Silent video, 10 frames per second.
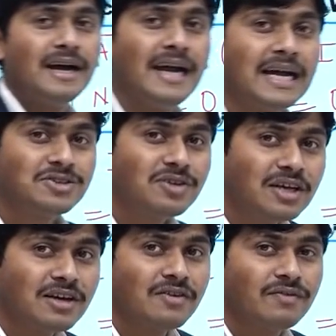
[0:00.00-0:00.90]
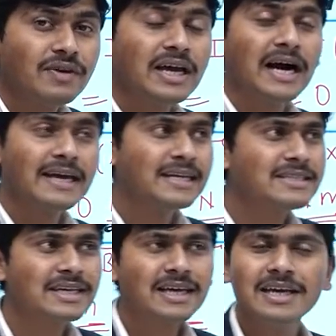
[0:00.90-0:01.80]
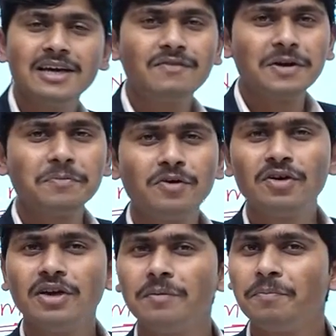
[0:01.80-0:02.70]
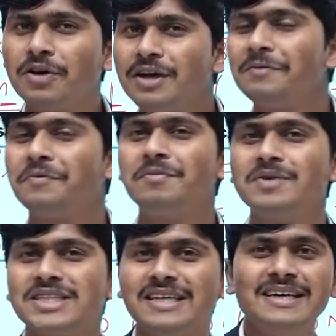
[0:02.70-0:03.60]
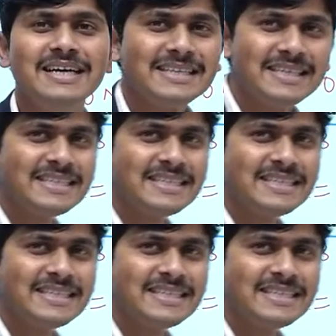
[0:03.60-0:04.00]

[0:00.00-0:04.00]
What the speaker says: actually I can say here one more important information. This